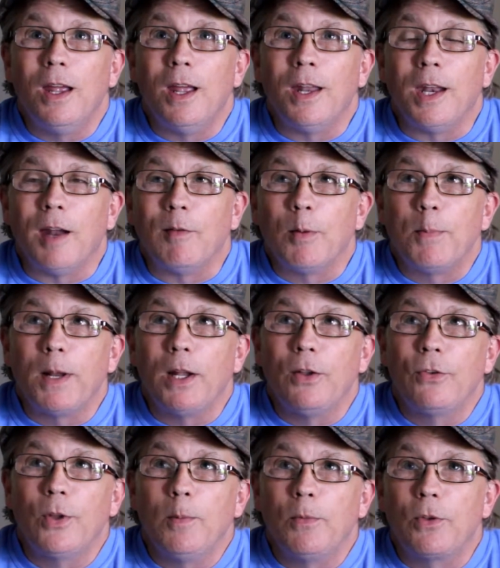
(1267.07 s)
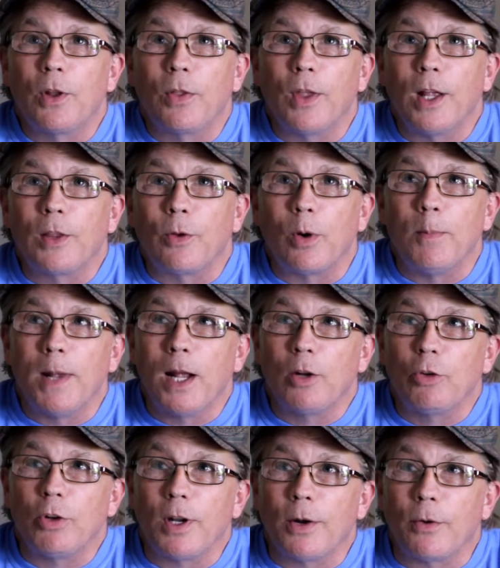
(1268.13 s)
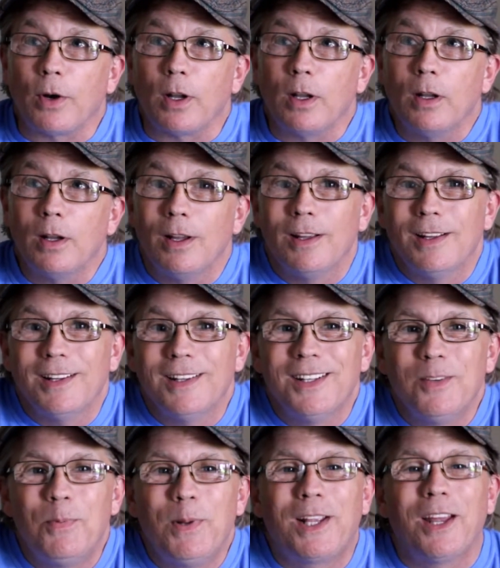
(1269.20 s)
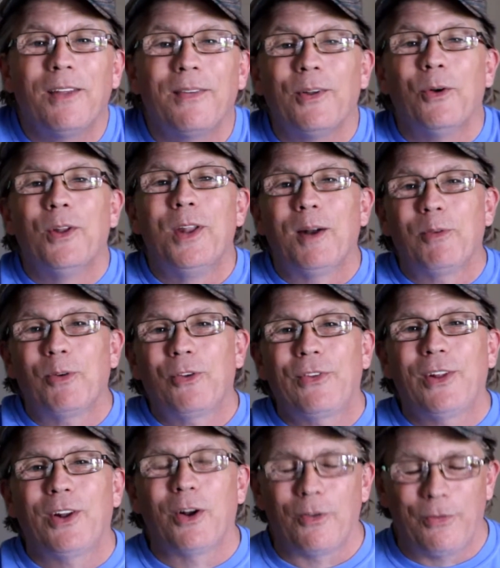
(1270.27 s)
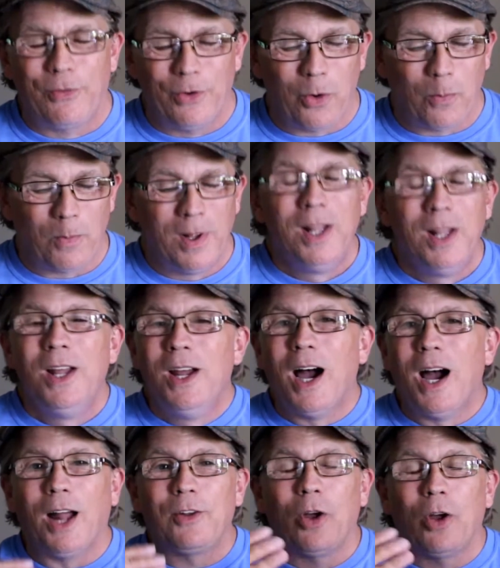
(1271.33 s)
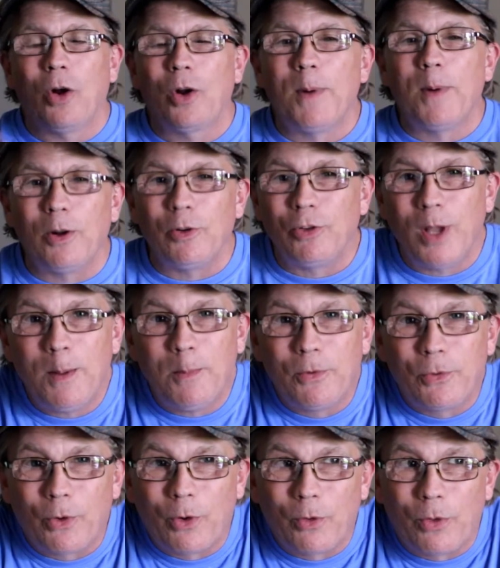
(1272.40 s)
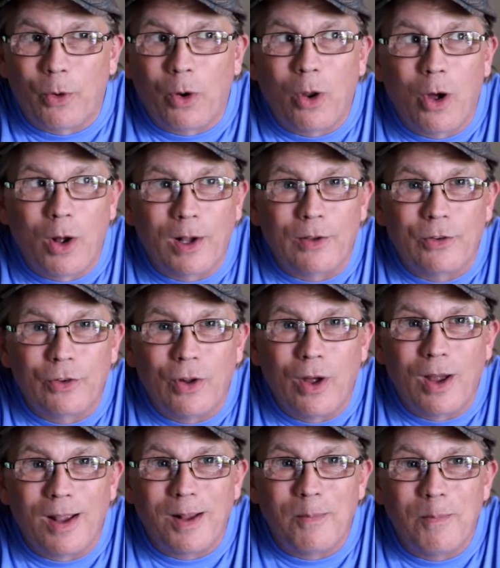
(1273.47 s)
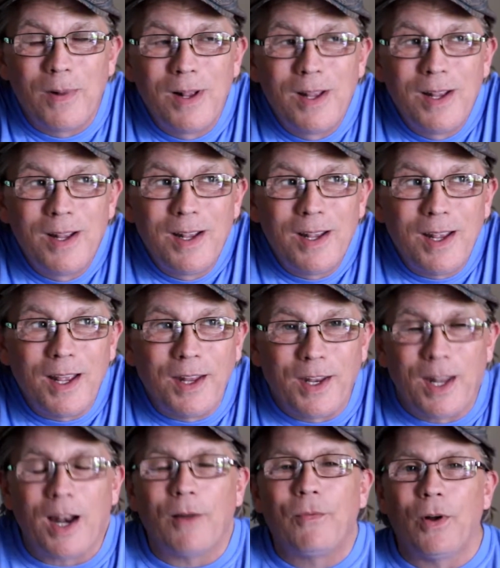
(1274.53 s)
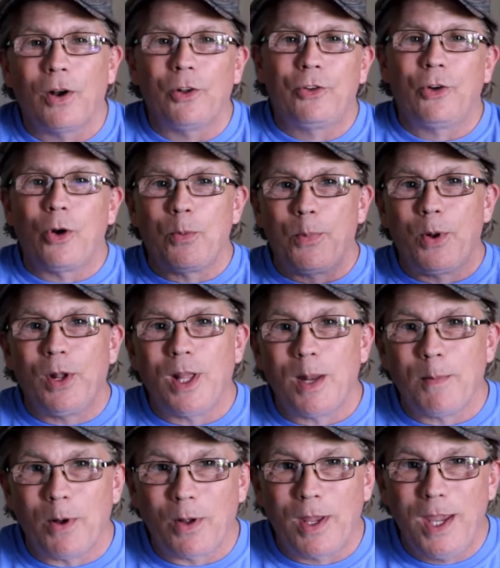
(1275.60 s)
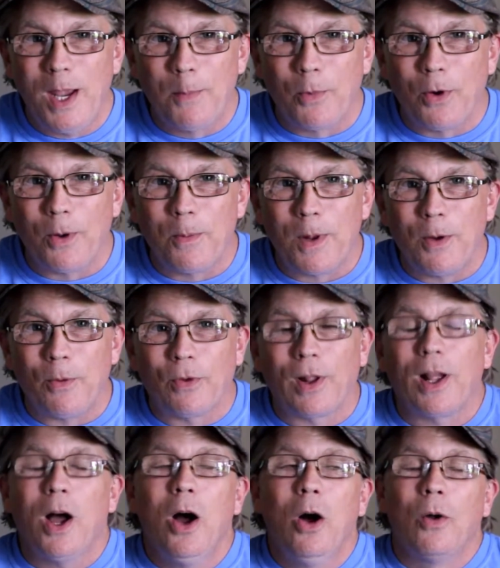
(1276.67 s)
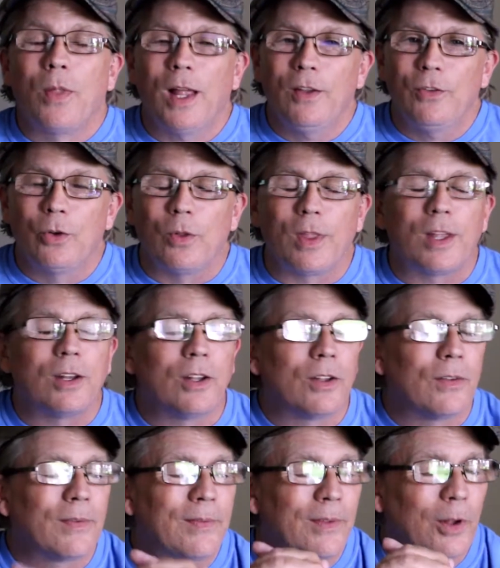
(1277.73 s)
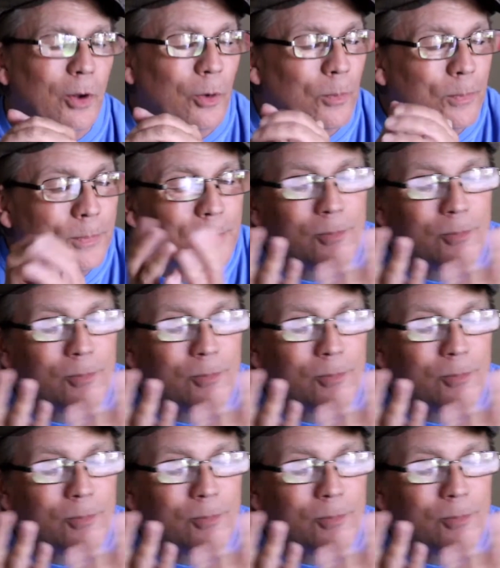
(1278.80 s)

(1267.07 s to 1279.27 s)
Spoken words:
and everybody seems to think they're imaginary because they're never seen on film. I talked about James for the longest time, and then I finally started putting him on camera, and they're like, oh, that's who that is. So,